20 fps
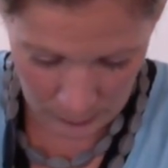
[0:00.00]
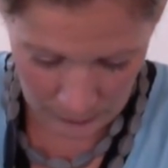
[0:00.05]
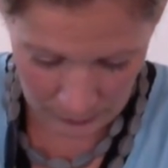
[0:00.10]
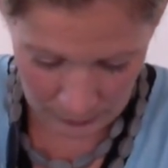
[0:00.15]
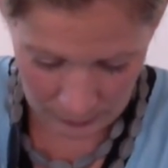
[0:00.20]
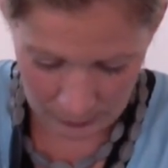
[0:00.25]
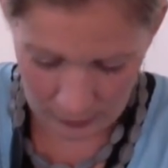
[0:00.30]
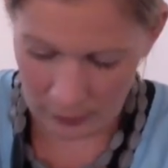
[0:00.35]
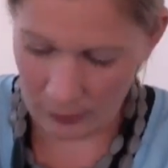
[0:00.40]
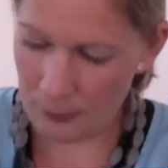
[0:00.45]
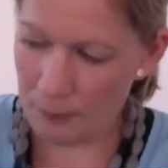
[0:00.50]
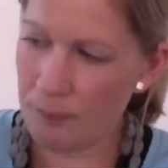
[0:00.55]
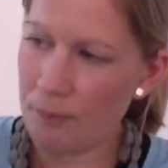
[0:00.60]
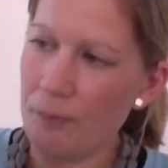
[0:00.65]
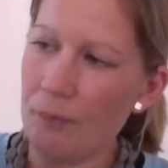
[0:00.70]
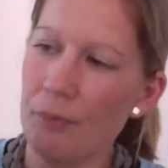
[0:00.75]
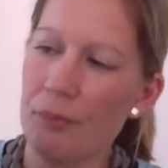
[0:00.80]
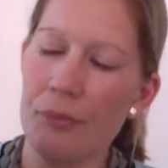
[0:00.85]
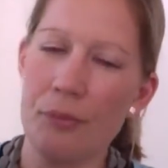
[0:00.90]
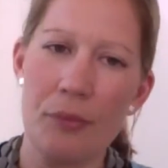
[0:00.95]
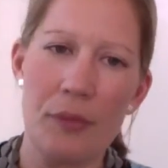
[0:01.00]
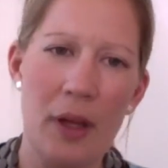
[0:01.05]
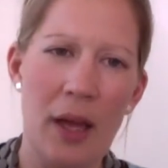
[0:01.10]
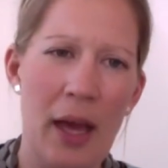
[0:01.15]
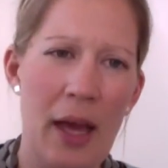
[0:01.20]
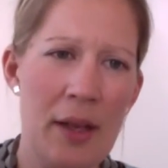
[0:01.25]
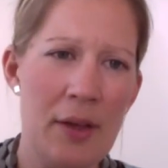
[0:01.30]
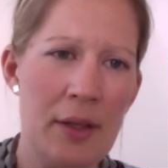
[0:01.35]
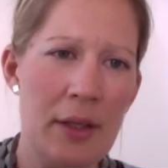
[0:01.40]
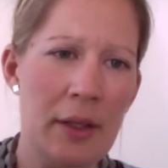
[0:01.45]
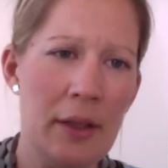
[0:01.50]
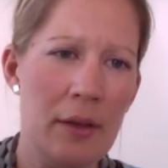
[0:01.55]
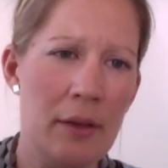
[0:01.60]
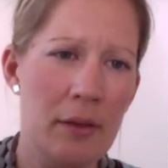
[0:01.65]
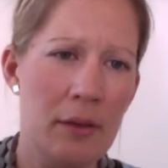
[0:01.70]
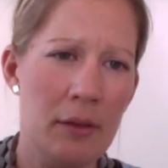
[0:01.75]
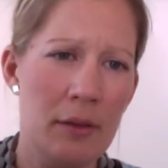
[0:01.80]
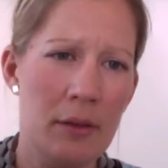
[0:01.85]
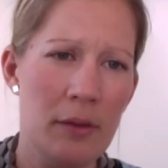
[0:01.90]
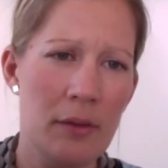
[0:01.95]
with adding
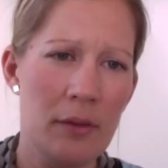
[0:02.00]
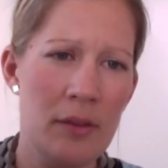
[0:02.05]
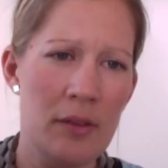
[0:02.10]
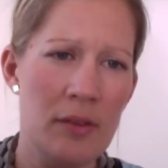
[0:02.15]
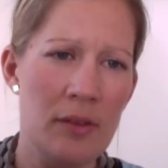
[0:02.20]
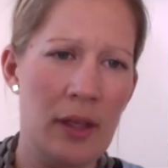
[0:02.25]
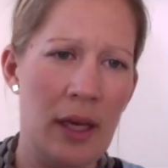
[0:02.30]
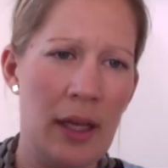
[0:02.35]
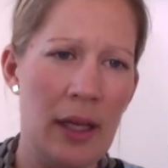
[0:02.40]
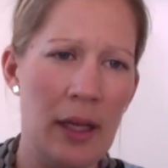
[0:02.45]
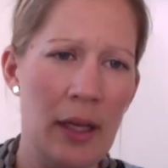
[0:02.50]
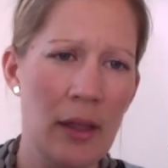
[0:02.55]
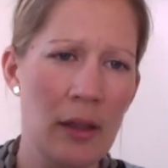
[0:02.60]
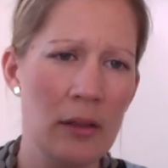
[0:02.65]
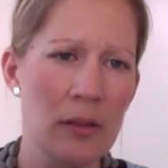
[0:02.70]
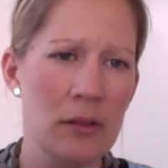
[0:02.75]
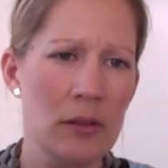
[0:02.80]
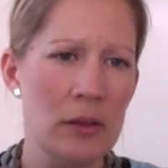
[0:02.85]
this colour.